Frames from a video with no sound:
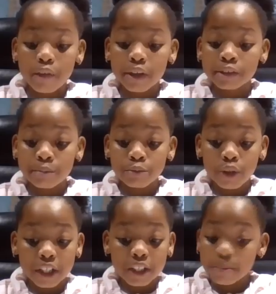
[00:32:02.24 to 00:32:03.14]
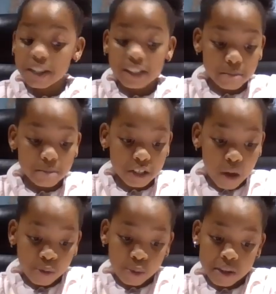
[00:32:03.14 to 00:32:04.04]
victim to express
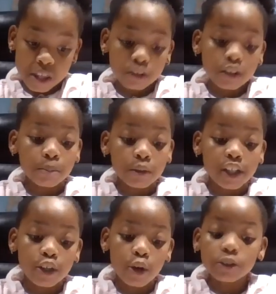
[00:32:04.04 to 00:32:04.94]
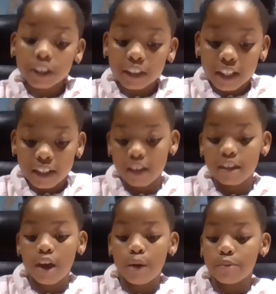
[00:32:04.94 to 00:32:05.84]
themselves without the bully noticing that
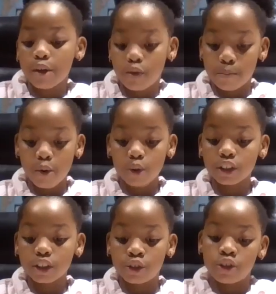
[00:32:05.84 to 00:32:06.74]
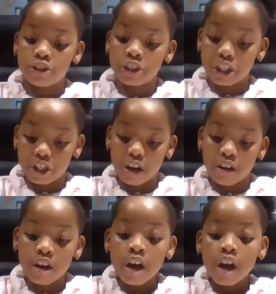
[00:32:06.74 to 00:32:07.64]
they are being reported to the teacher.
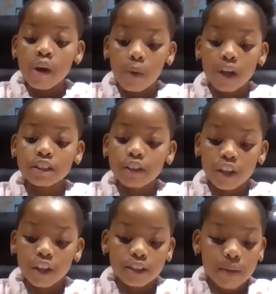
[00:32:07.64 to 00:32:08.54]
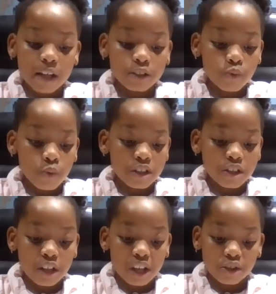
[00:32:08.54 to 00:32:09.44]
Once the victim has
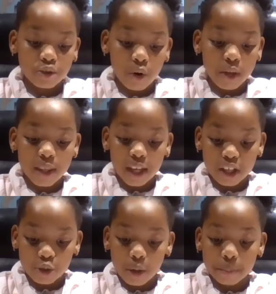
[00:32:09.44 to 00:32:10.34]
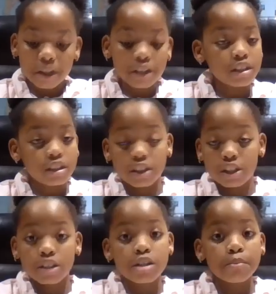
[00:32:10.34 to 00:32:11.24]
written their story, they can drop it in the
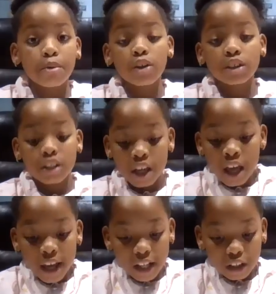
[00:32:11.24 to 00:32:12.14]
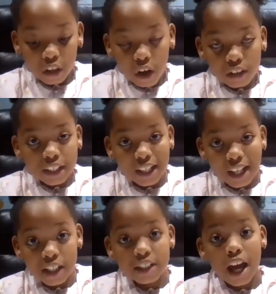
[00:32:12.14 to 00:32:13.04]
suggestion box in class at
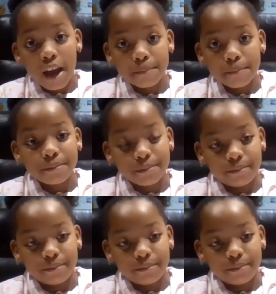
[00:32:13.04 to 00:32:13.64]
any time.